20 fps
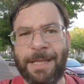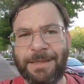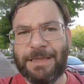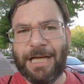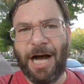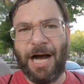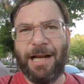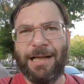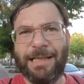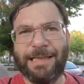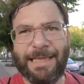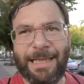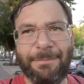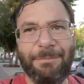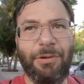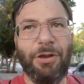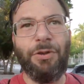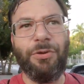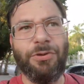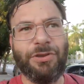the holiday
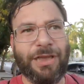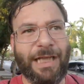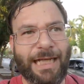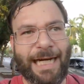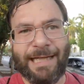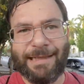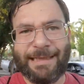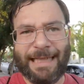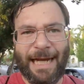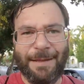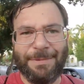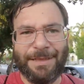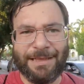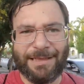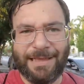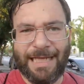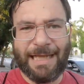blues, a lot of times it's